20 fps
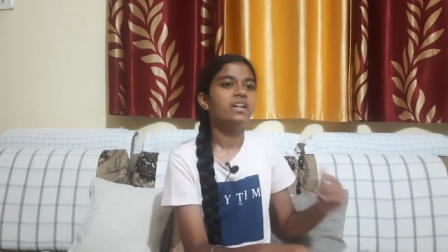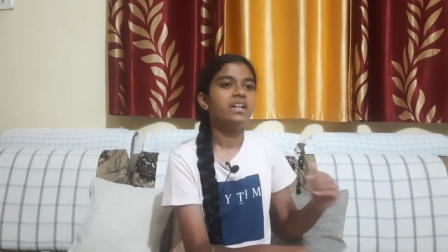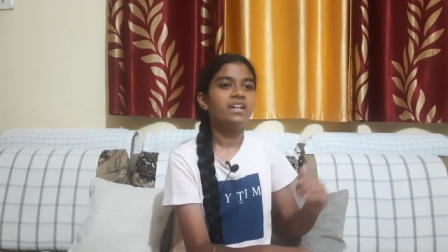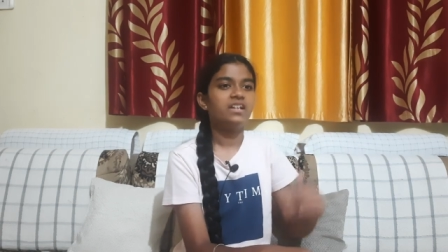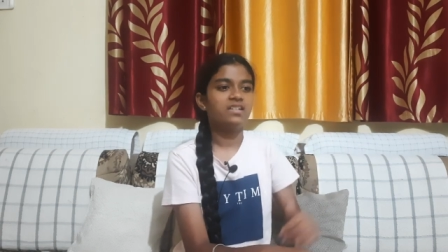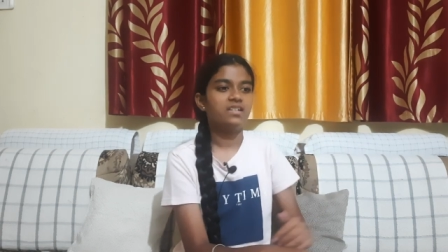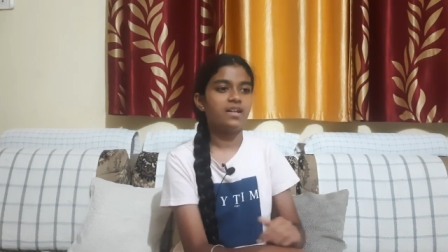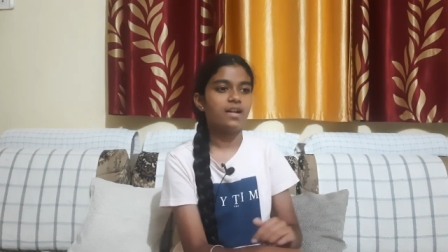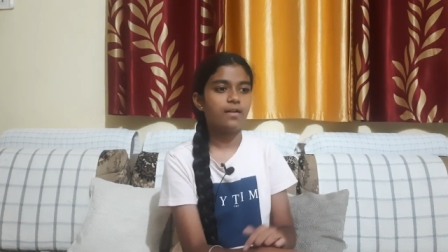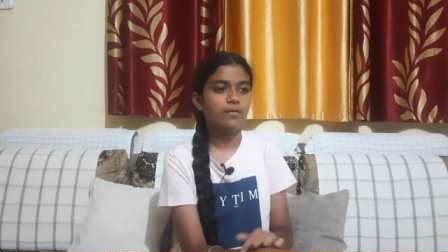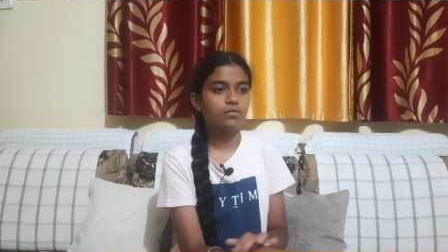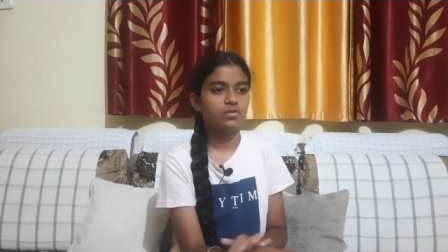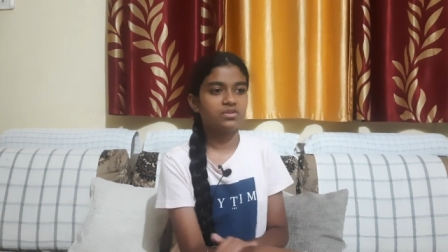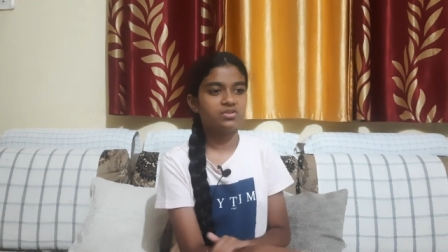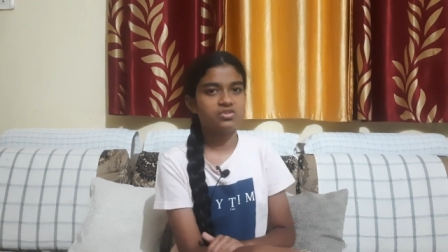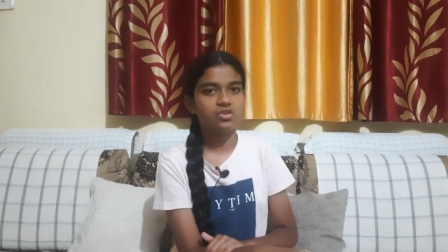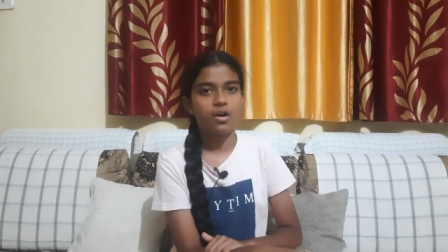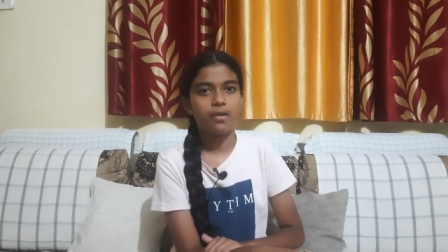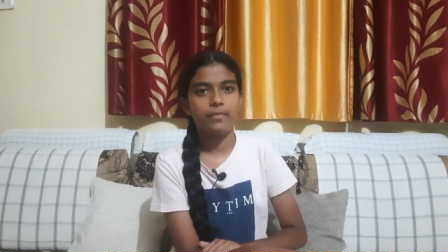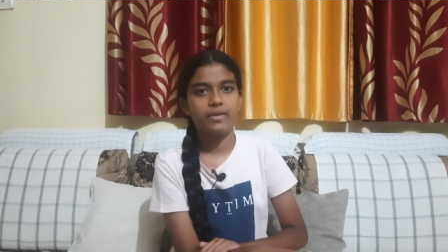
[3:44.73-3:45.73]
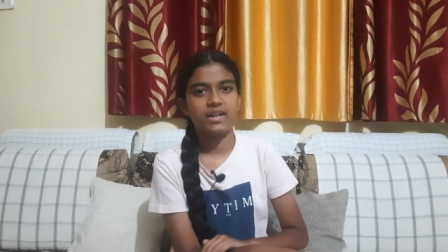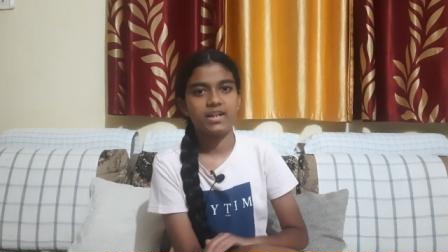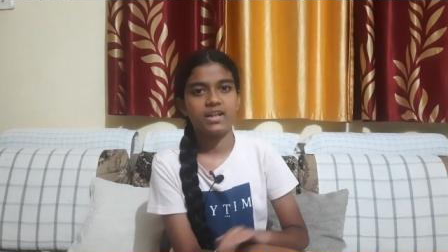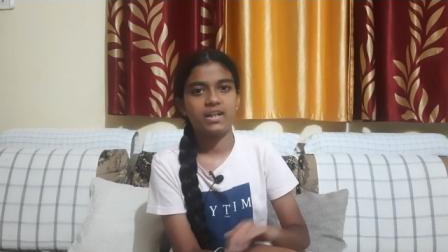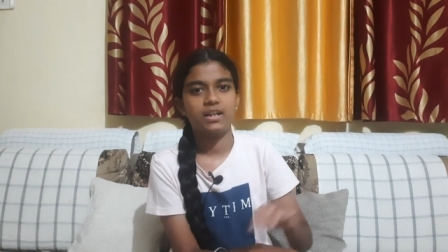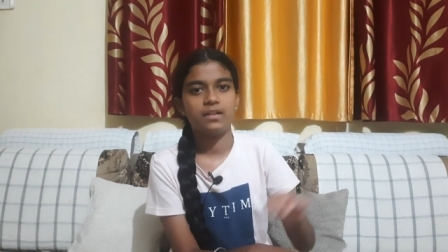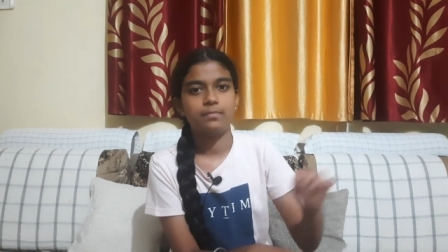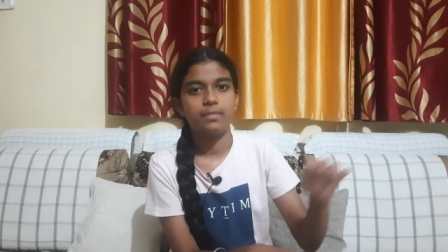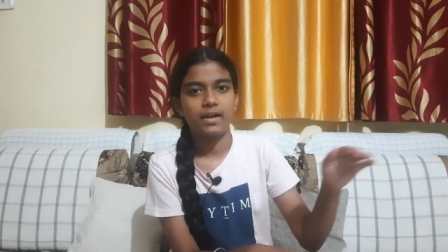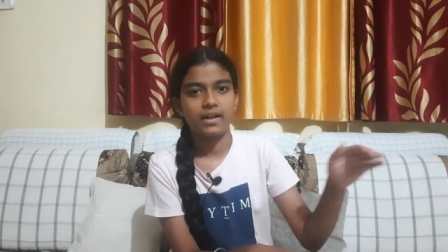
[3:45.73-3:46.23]
India was
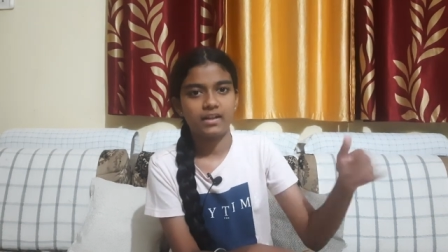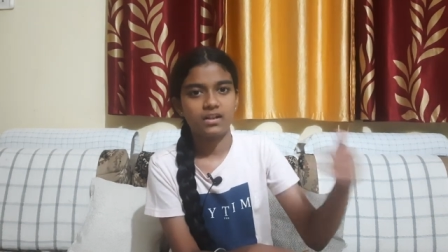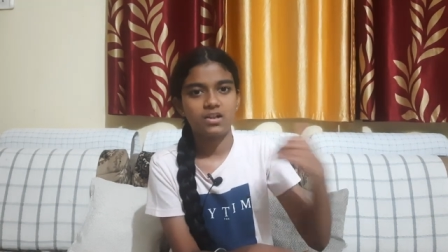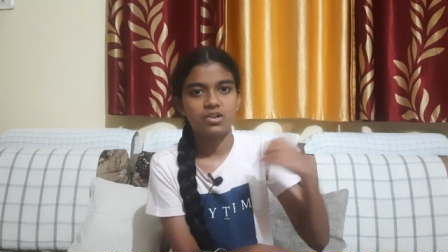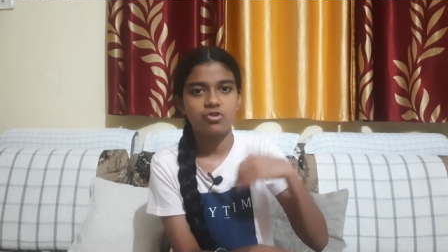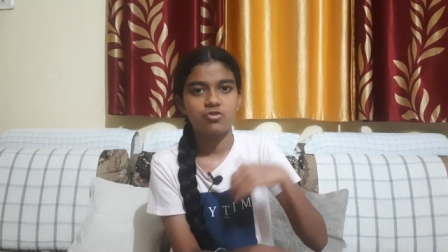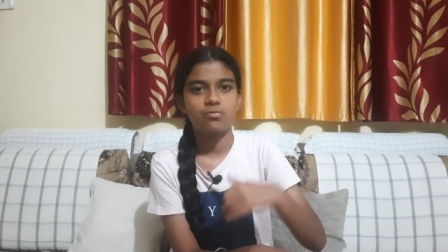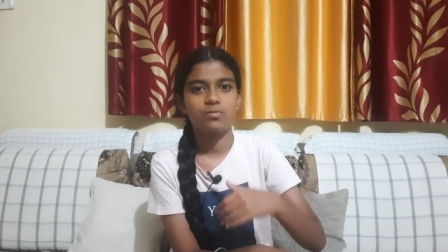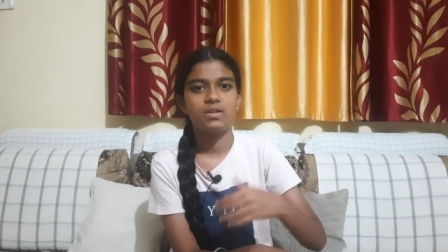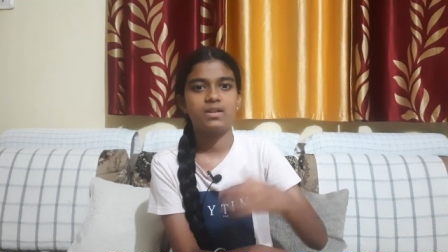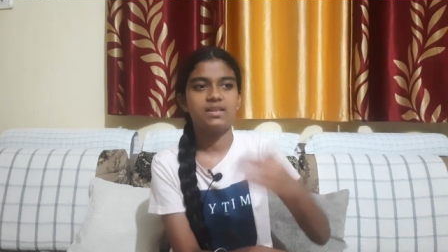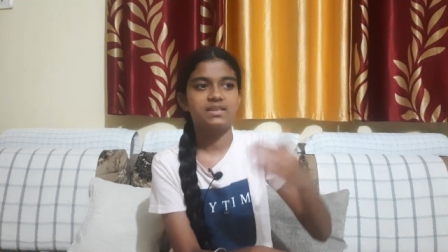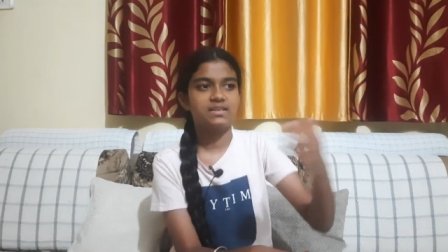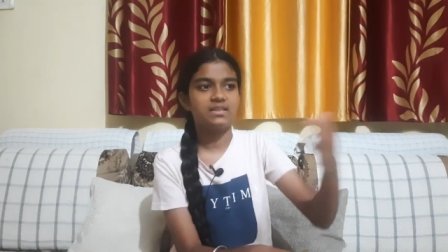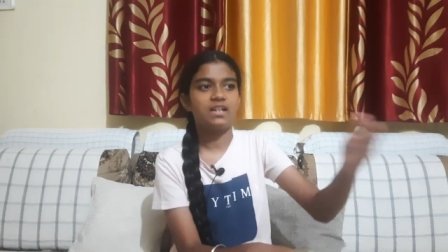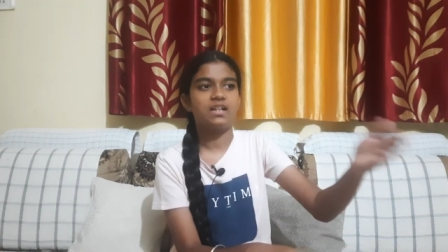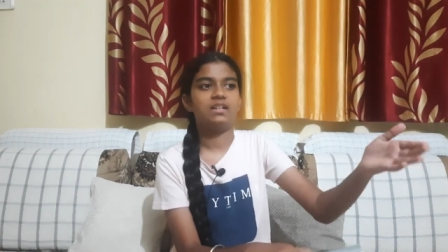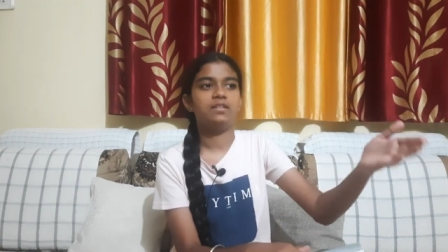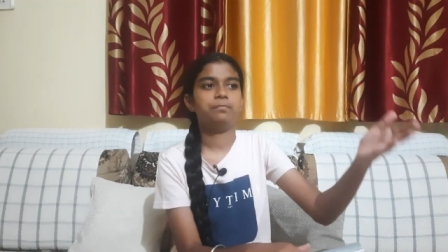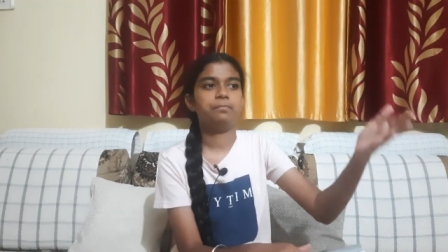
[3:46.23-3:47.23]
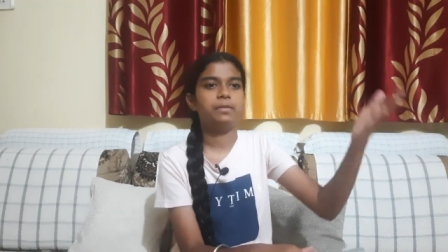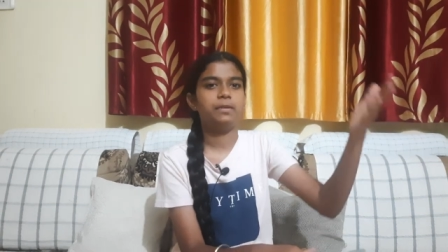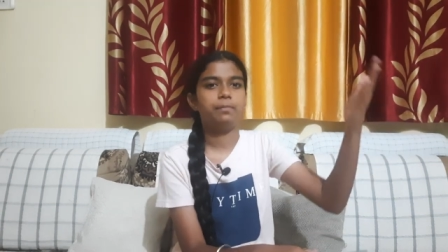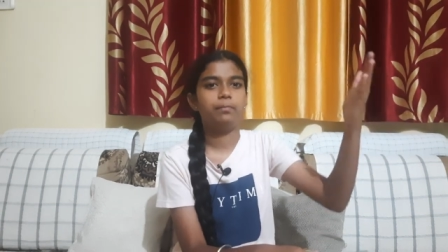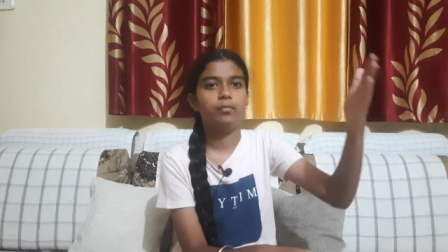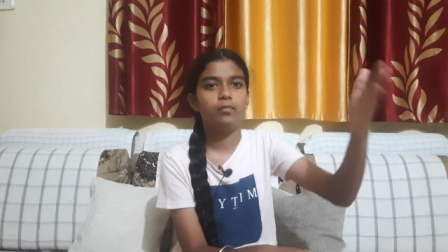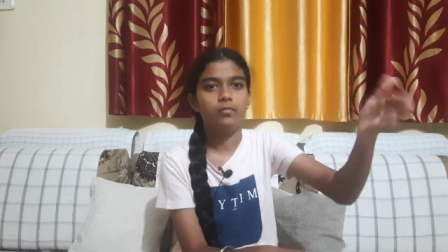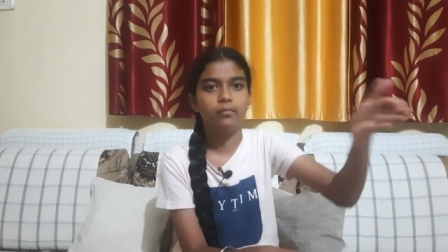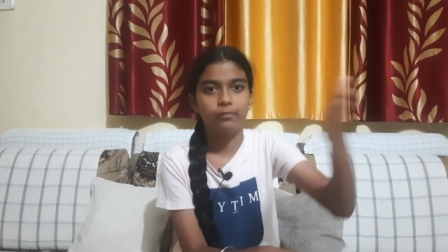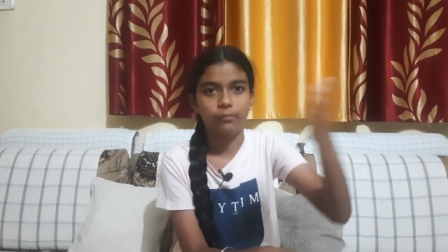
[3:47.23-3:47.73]
dominated by countries and
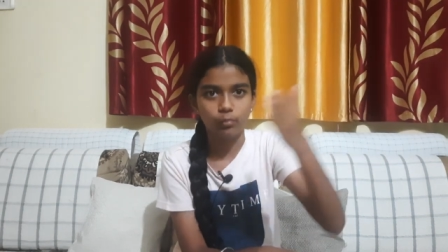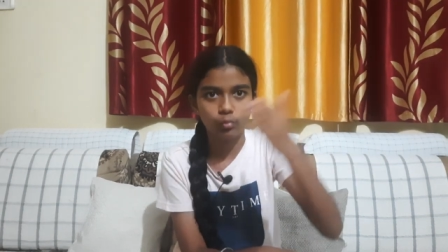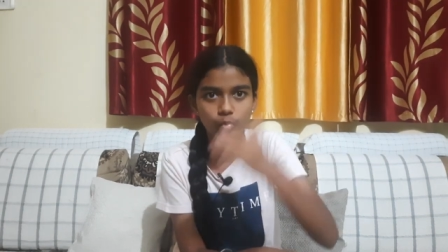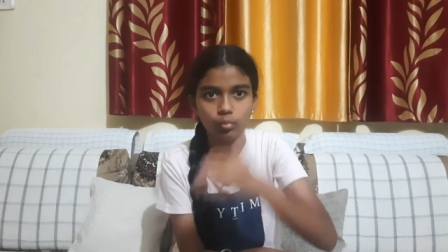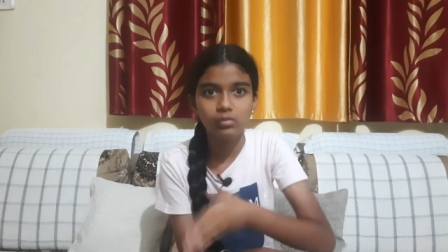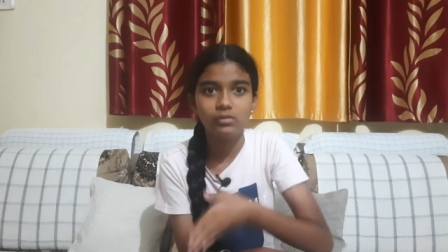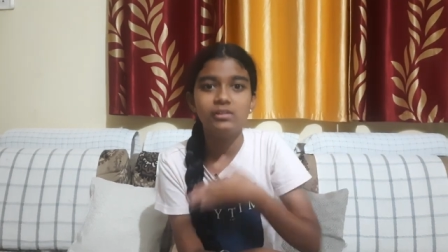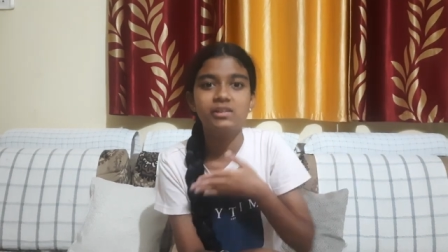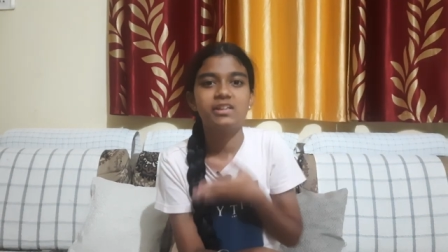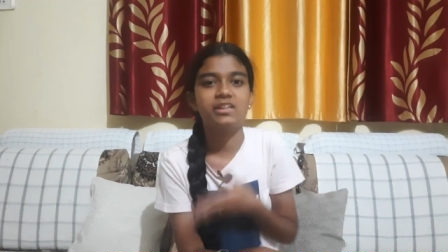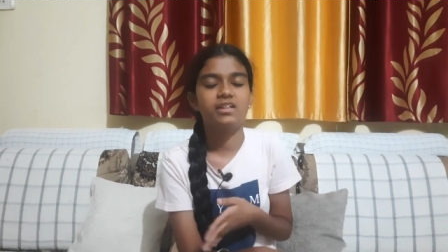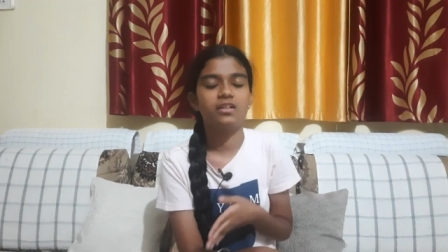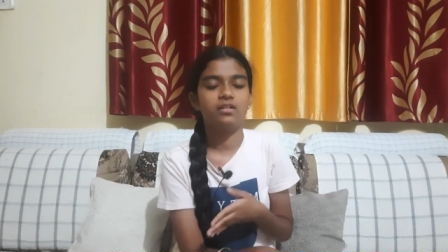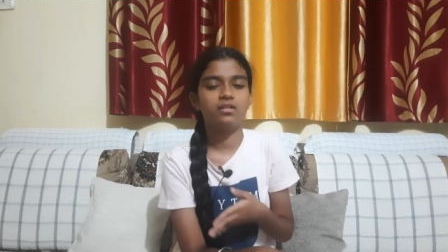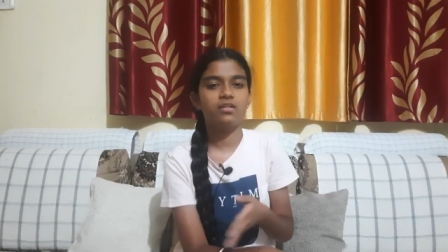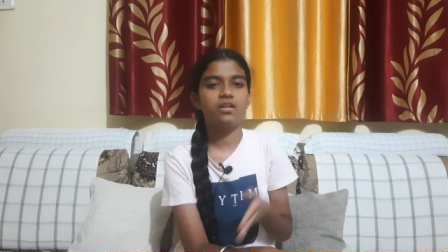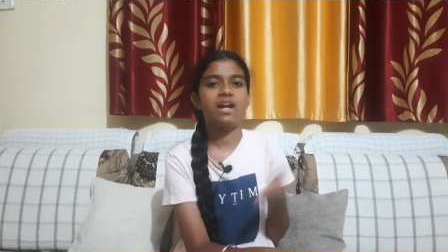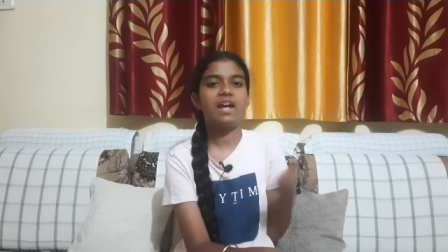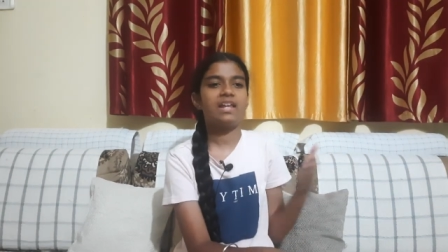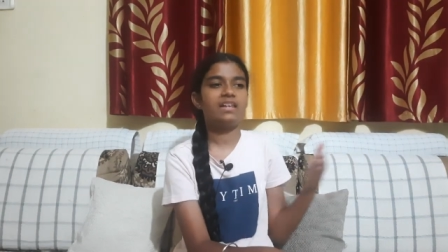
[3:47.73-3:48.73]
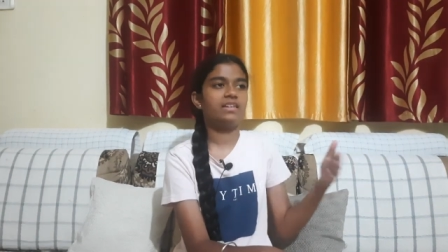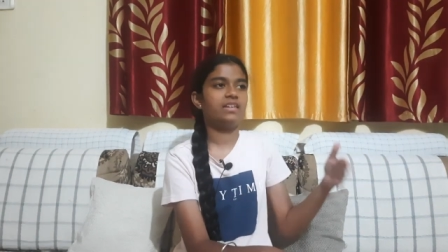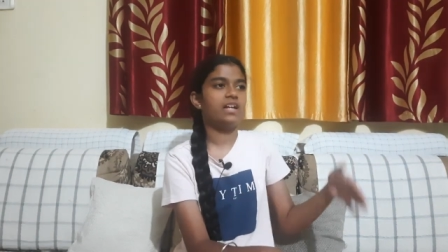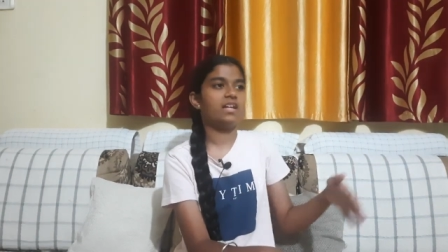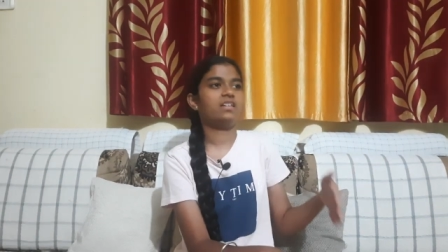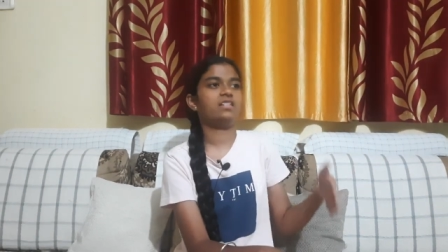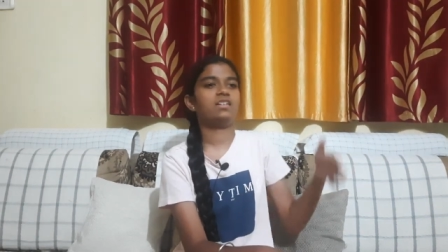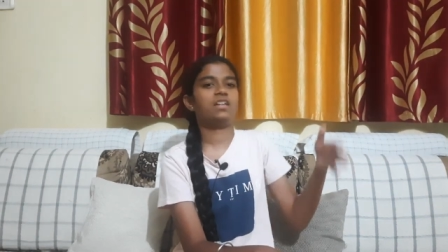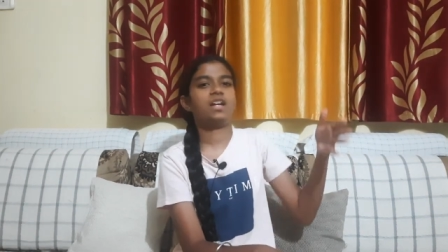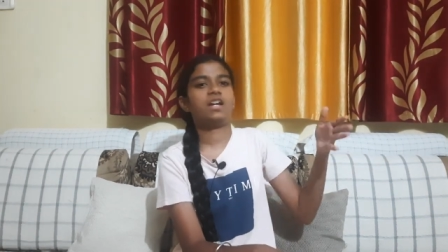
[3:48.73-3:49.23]
people ruled here, and
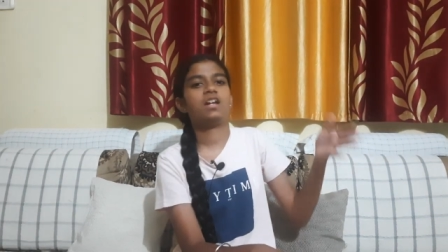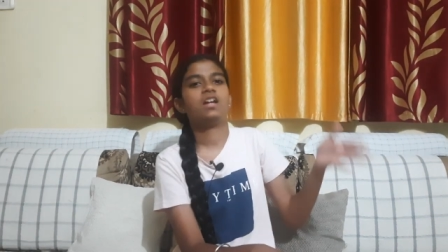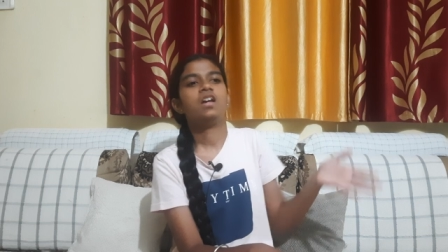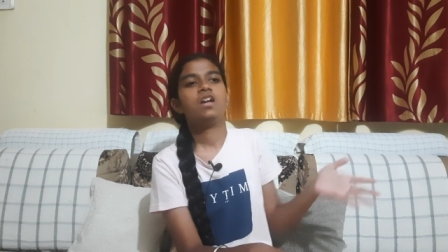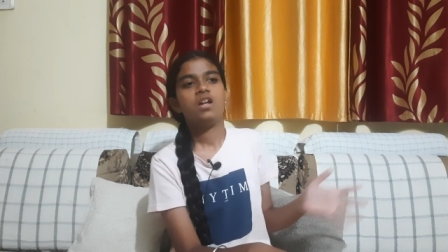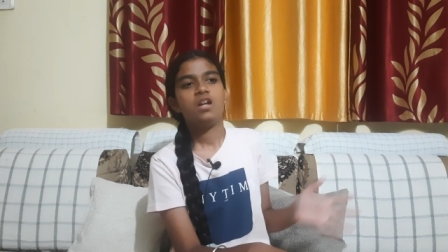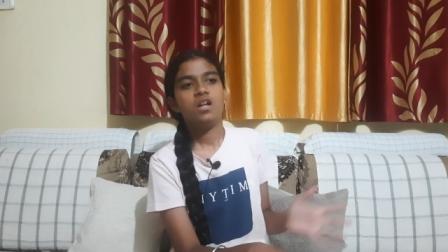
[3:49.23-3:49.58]
then they